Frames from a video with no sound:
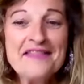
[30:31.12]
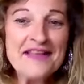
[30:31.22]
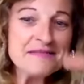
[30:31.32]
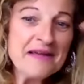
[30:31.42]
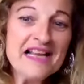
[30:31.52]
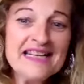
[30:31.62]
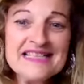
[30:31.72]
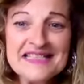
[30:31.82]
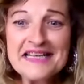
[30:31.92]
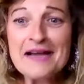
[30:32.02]
that's my
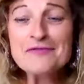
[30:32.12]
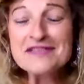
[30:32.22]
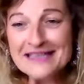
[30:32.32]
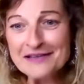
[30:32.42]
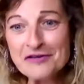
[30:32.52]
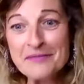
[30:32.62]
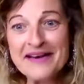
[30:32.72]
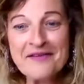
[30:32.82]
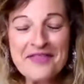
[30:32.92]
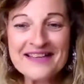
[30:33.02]
holistic counseling coming
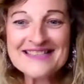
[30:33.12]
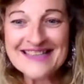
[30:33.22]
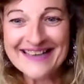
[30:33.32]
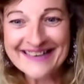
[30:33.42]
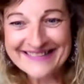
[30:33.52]
out that's oh